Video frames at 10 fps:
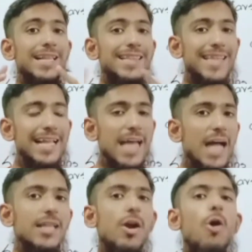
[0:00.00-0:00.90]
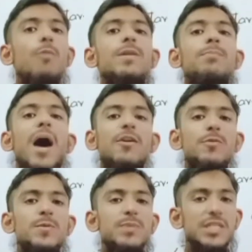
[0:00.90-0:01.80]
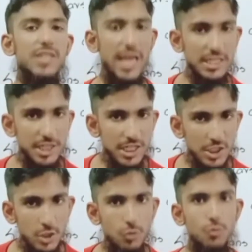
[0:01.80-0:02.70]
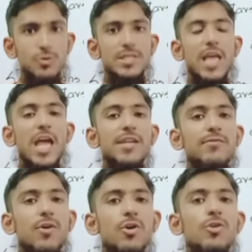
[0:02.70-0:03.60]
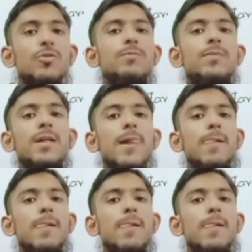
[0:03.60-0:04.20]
None other of the part of speech, adjectives, adverb,